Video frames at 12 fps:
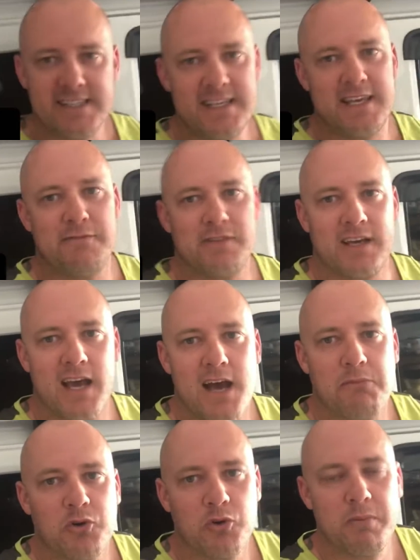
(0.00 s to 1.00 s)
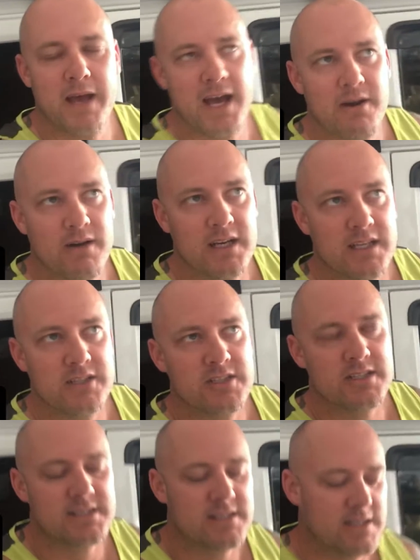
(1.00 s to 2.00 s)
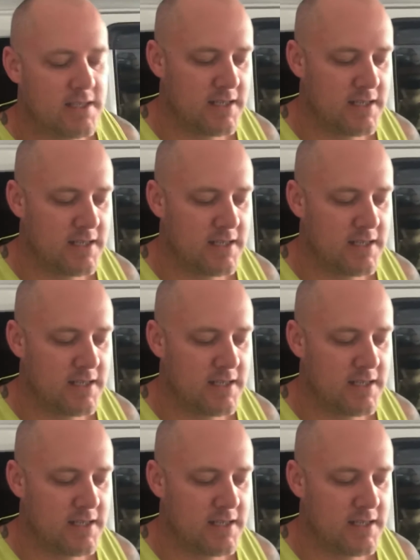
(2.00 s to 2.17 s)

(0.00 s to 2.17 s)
give the car more power, it just